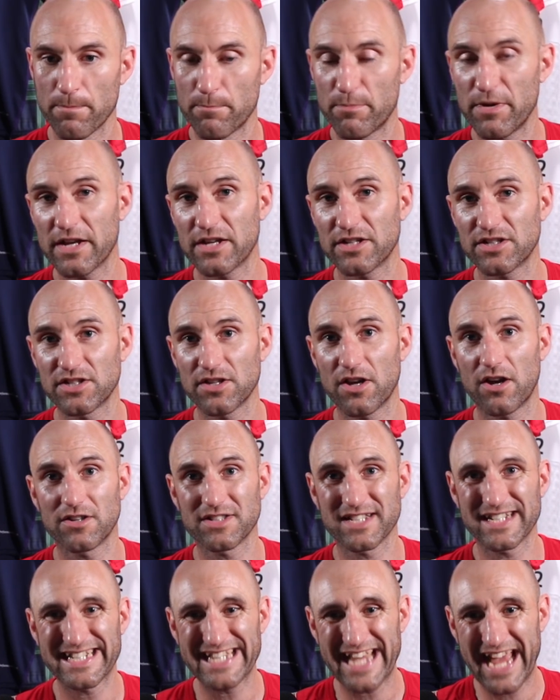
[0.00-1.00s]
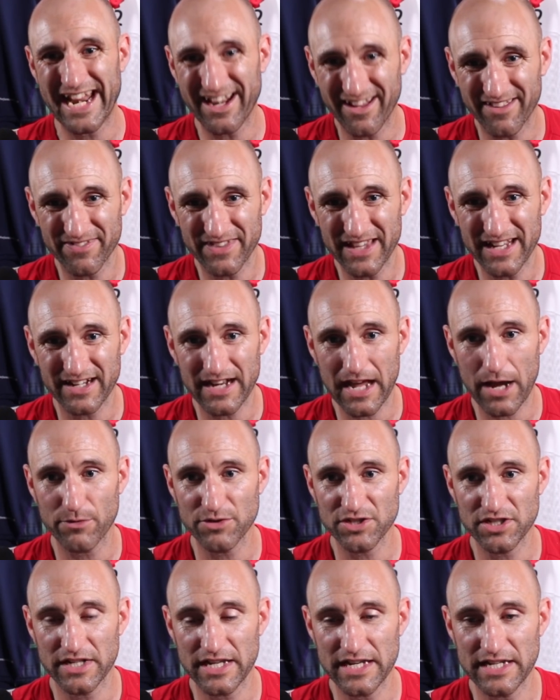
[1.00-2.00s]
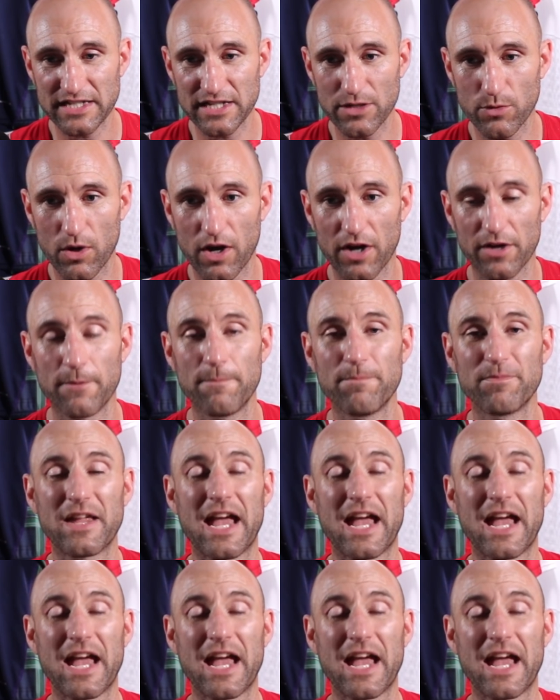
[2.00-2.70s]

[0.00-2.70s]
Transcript: Bigger starts at 10, I think that was an easy one.